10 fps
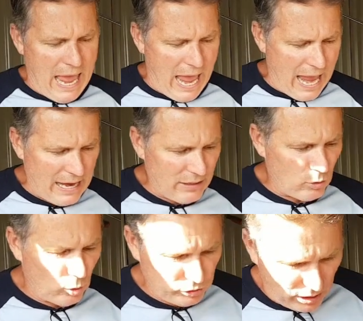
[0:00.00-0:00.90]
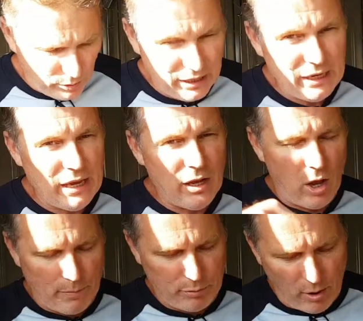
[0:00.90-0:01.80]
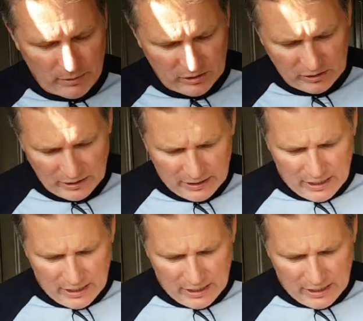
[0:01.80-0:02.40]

And also here I promised